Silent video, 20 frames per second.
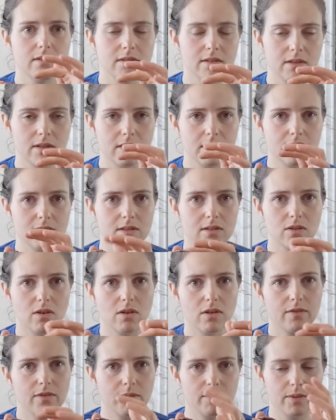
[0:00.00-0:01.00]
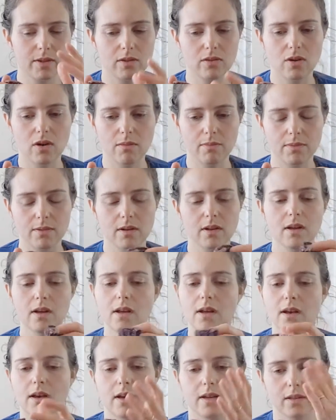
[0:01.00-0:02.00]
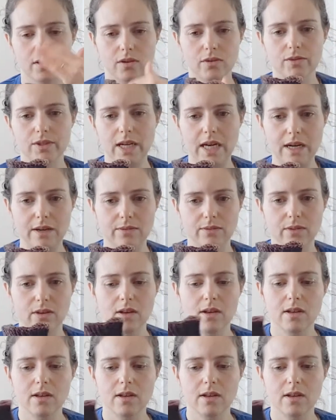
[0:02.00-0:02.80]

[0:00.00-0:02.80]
the sock from the top and go down.